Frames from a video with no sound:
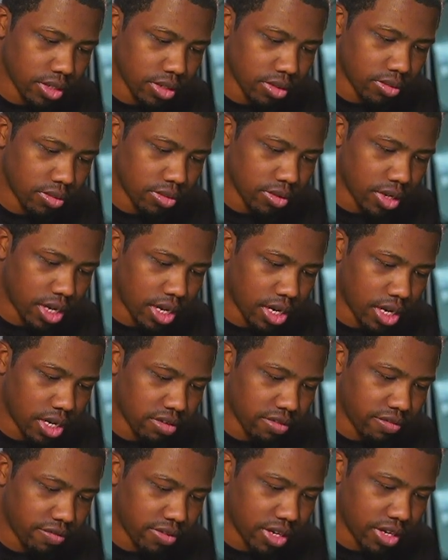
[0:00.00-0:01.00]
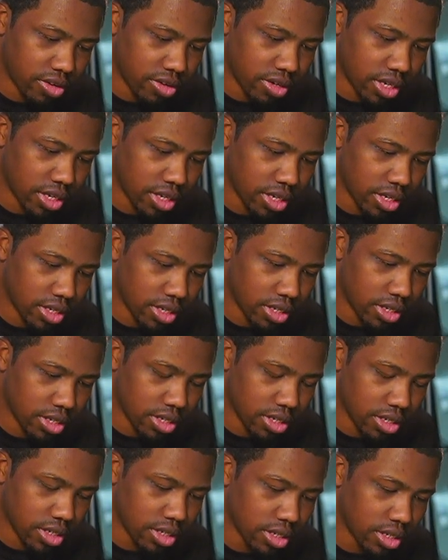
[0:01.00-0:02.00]
I'm gonna add a little flare on the end.
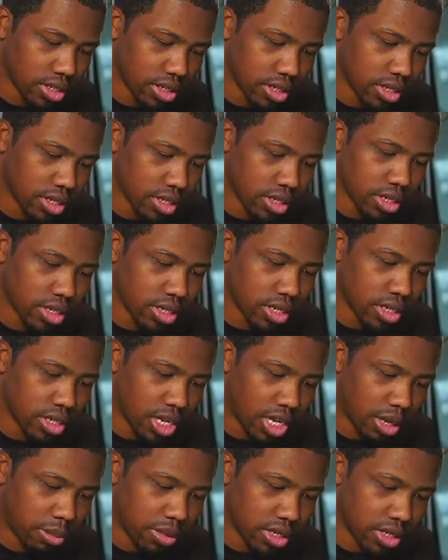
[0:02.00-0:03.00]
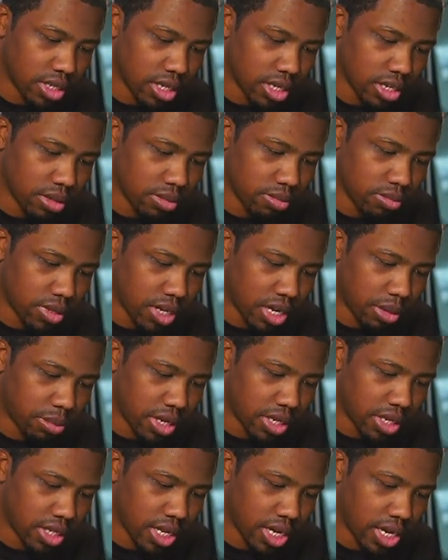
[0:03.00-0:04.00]
I messed that up. We gotta
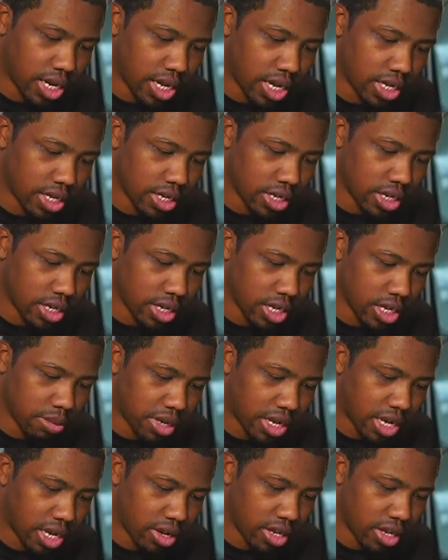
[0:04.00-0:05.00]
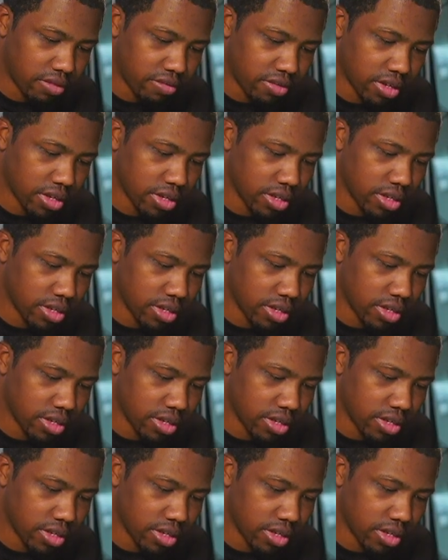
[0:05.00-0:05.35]
make that light and come down heavy.